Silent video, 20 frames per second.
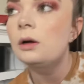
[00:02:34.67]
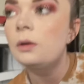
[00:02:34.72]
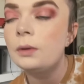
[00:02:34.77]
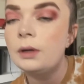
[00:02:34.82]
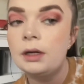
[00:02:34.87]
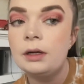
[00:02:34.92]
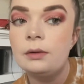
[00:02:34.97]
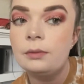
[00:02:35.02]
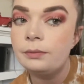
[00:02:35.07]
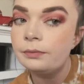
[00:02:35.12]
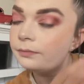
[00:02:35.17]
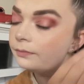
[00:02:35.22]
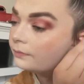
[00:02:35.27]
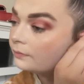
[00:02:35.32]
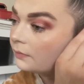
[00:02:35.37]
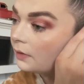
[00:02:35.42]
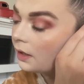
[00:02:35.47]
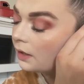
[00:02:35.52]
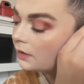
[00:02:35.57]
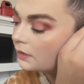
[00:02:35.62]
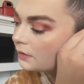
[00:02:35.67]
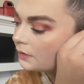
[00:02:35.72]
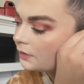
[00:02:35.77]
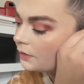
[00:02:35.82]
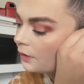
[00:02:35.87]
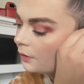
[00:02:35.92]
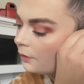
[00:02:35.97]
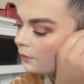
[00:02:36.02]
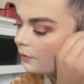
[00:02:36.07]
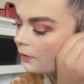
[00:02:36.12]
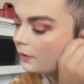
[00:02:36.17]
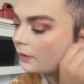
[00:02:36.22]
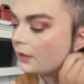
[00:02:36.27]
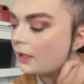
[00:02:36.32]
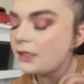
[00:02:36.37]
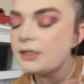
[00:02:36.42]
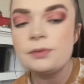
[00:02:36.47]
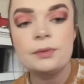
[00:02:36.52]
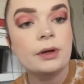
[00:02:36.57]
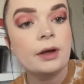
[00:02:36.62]
Well, so
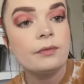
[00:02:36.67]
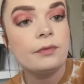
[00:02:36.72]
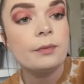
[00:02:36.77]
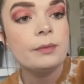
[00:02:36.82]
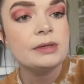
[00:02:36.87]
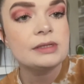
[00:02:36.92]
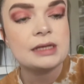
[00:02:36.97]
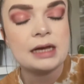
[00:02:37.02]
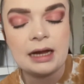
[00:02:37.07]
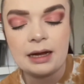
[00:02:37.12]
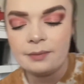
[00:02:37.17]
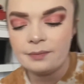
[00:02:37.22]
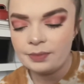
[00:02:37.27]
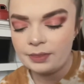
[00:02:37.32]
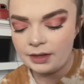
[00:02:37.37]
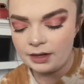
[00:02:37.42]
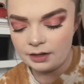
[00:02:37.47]
Kayson woke up from his nap.